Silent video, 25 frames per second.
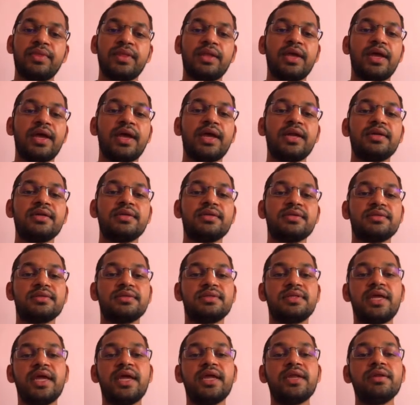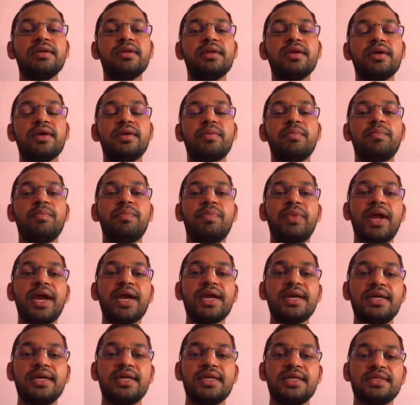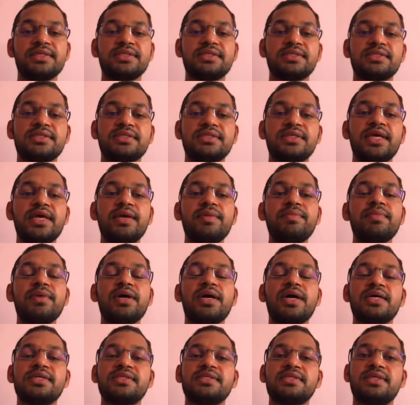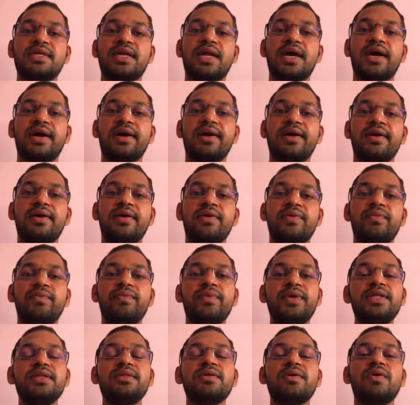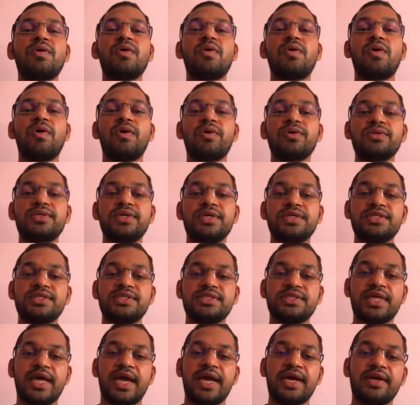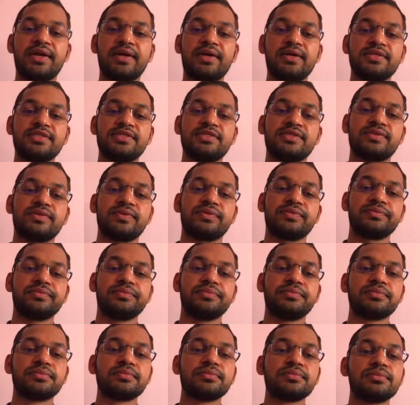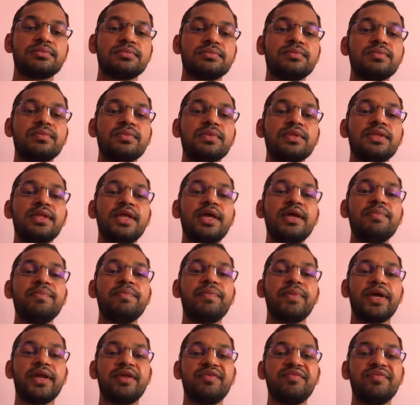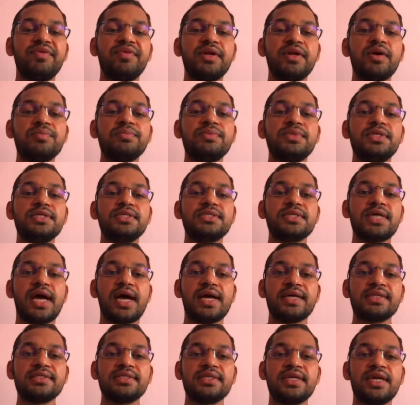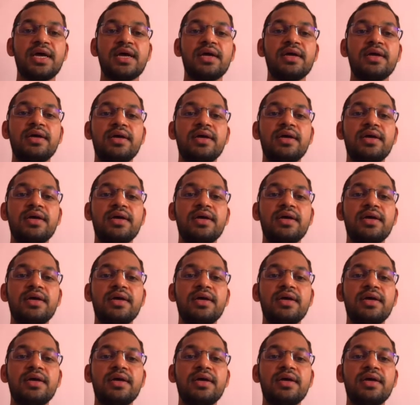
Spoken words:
and then practice same asana with other side also. Then benefit of this asana: